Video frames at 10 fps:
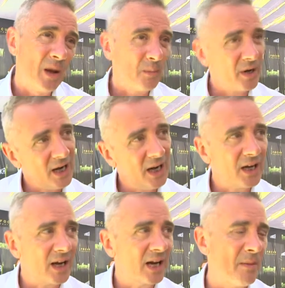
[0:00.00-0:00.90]
But, you know,
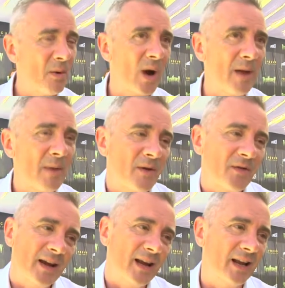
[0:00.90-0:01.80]
you're going to come away and maybe
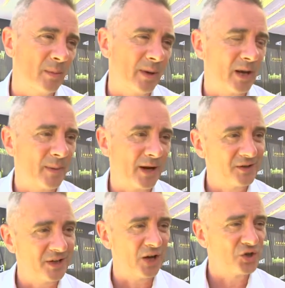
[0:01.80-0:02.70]
think a little bit
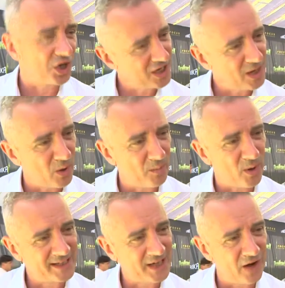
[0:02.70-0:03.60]
about, you know, judging a book
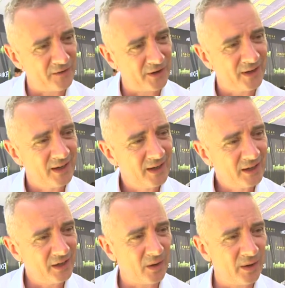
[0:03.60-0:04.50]
by its cover,
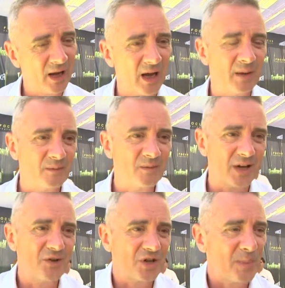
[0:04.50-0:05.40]
you know, and like,
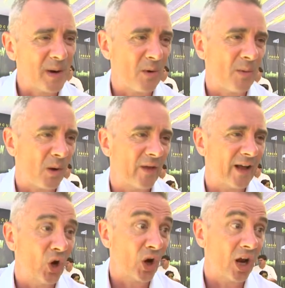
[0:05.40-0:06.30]
don't judge people by what
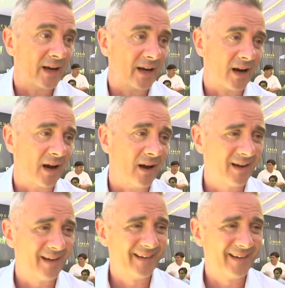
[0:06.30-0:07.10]
they look like, okay?